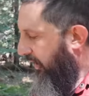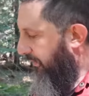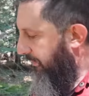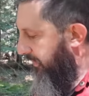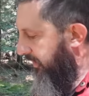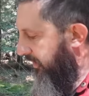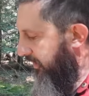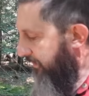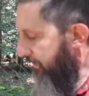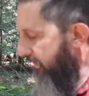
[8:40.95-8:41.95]
Um,
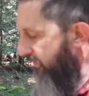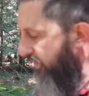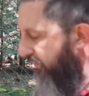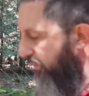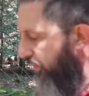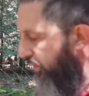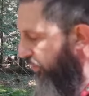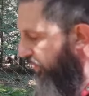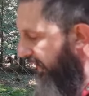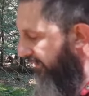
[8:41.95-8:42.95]
Verse 4
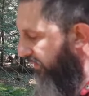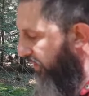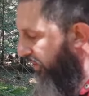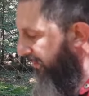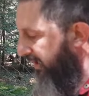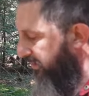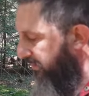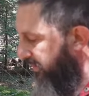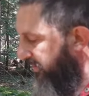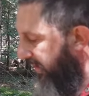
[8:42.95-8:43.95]
Who will have all men to
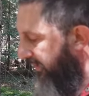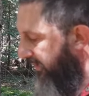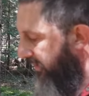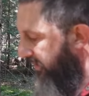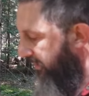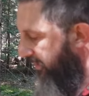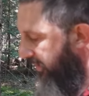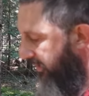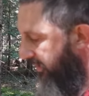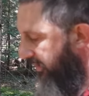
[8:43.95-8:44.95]
be saved and to come
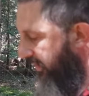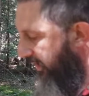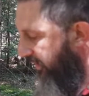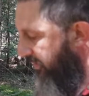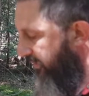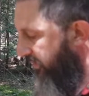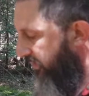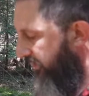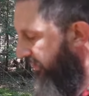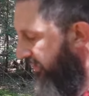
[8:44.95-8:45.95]
to, unto the knowledge of the
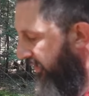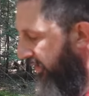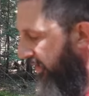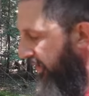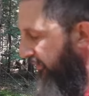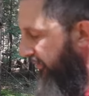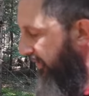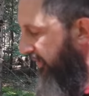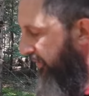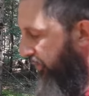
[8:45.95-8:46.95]
truth? For
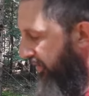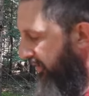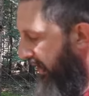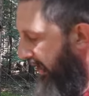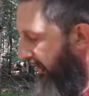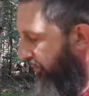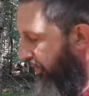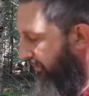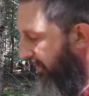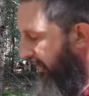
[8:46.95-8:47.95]
there is one God and
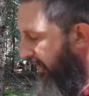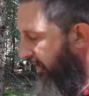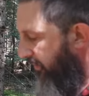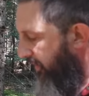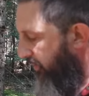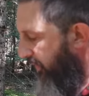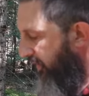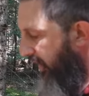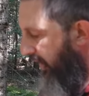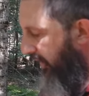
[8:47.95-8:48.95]
one mediator
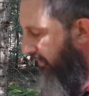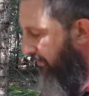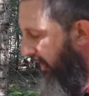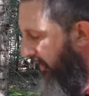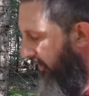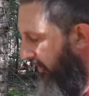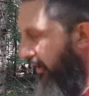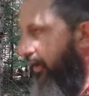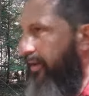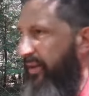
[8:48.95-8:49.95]
between God and men,
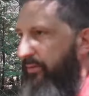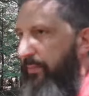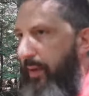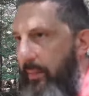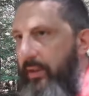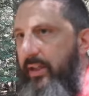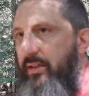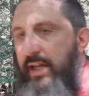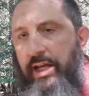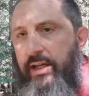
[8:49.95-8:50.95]
the
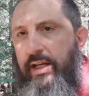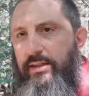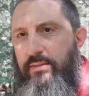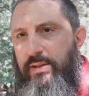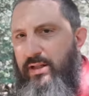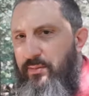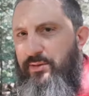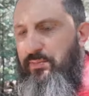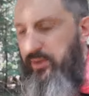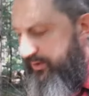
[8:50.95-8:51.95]
Republican candidate that
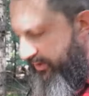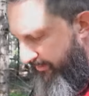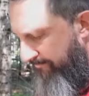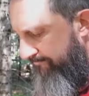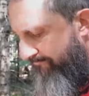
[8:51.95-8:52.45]
becomes president.